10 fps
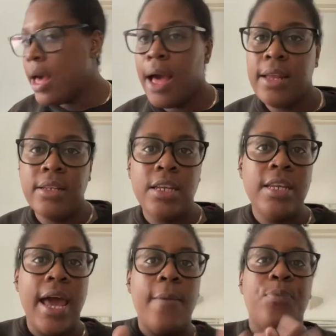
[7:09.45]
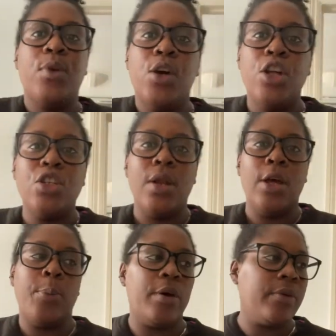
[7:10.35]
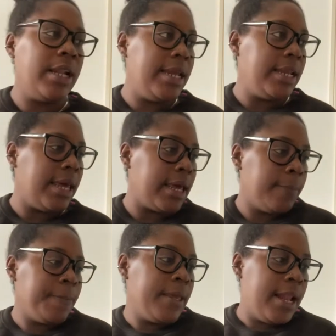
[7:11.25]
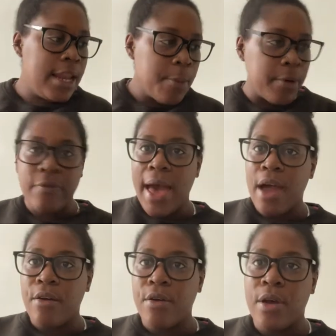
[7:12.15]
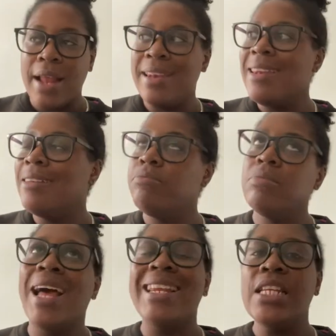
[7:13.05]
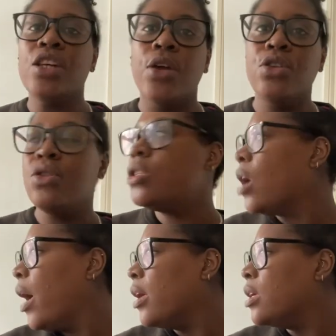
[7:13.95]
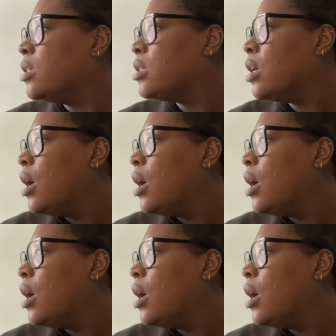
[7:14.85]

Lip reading: And yeah, got to do a little bit of cleaning, a little bit of error. And I need to go and do the tires,